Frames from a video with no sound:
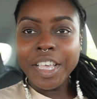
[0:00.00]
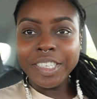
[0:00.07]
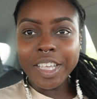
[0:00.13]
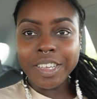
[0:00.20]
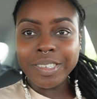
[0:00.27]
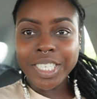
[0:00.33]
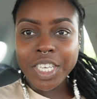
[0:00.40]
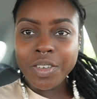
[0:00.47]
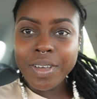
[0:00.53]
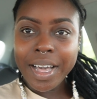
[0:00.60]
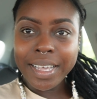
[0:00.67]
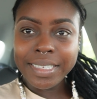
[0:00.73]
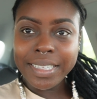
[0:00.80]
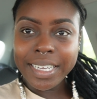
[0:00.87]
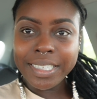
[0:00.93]
So I'll see you
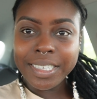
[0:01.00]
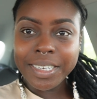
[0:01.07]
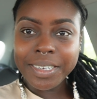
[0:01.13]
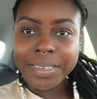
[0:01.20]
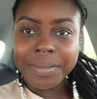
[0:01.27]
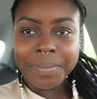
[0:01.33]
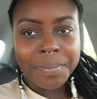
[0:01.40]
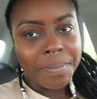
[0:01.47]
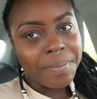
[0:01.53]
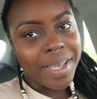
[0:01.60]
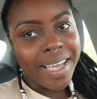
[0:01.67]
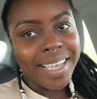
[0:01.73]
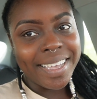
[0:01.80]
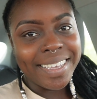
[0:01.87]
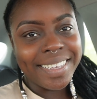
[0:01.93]
guys later.
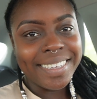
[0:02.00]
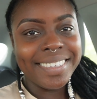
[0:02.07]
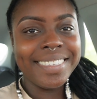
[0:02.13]
Bye.